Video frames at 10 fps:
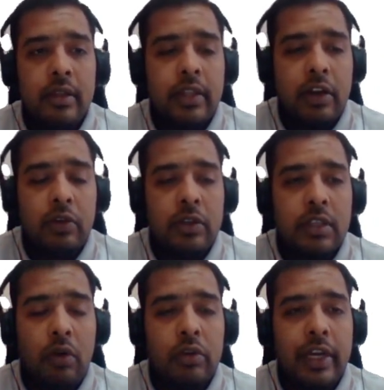that
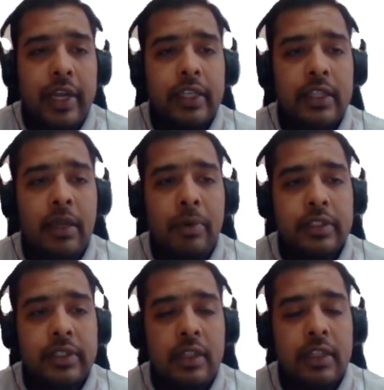was outlined in the
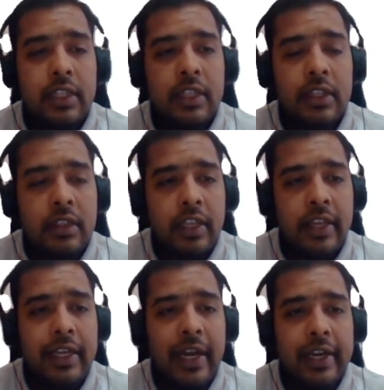Basel
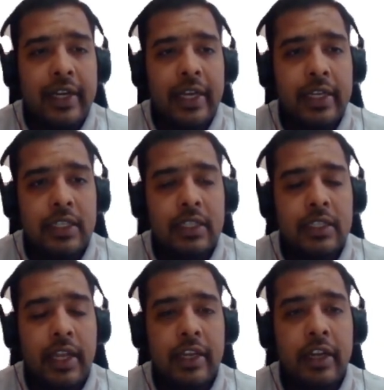III guideline
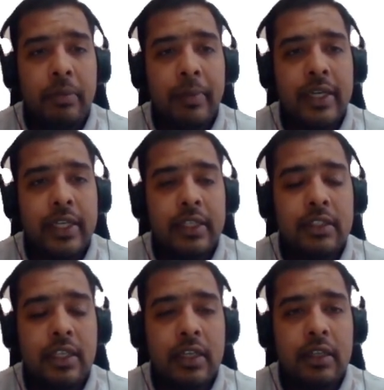is it
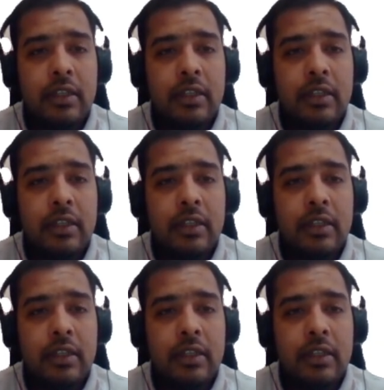maintains the